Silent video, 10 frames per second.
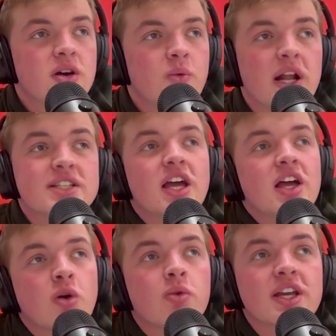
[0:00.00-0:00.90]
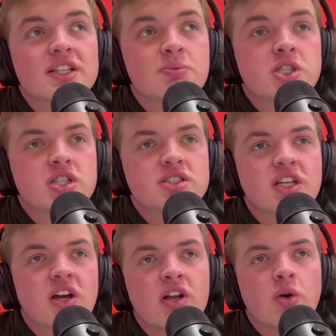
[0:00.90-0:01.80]
when I say I don't think it's
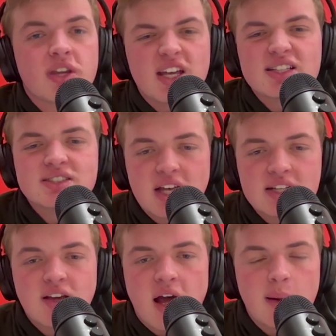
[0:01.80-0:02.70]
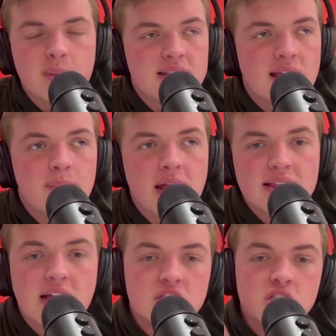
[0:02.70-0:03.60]
Michigan's year, I don't think it's that time that they
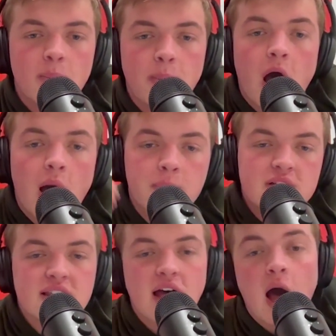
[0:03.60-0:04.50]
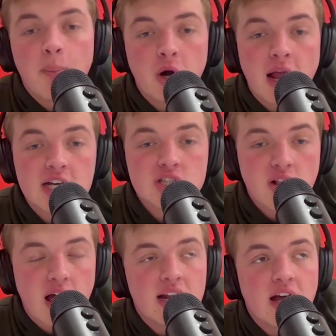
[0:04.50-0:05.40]
make that jump up to the upper
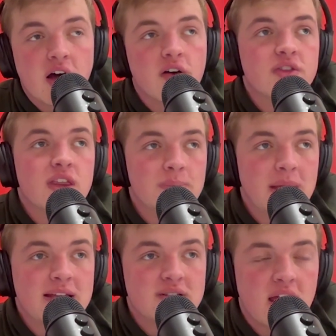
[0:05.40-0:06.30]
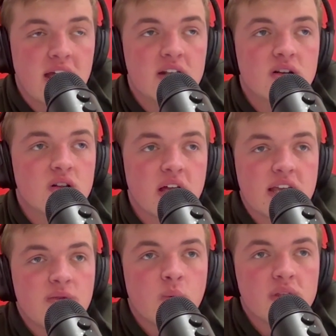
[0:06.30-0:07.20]
echelon of the Big Ten,
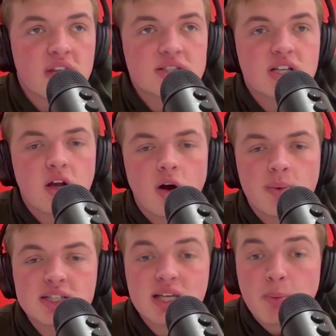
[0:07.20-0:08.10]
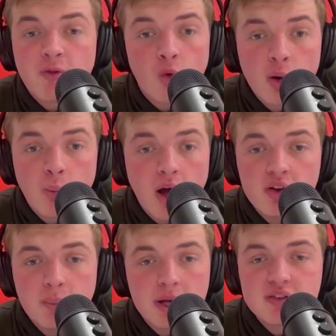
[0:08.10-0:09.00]
like everyone thinks they are, because they perform well
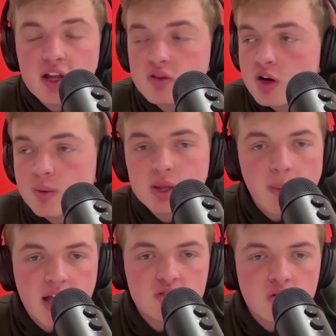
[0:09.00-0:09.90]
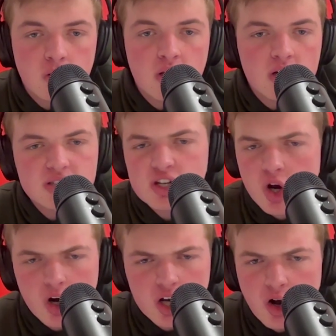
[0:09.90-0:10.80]
in the Big Ten tournament the past 2 years. They
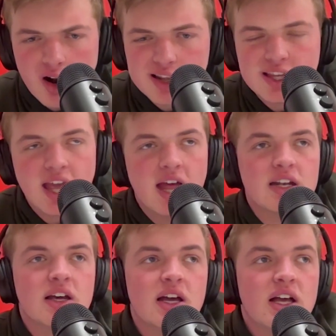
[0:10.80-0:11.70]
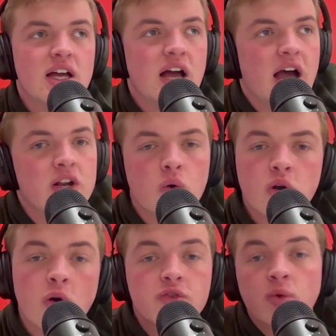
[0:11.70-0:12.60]
turn it on at the end. I don't
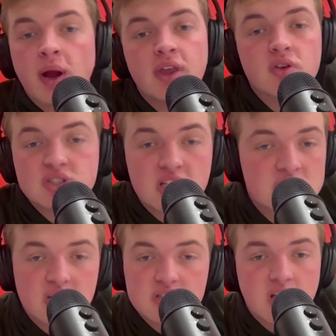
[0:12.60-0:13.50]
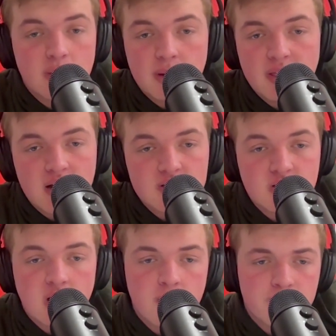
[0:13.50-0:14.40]
know if the regular season is going to be there.
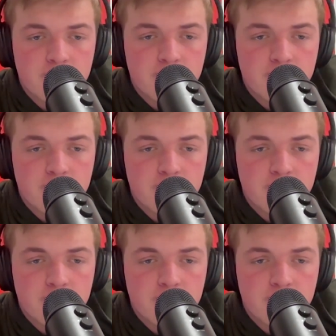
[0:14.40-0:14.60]
So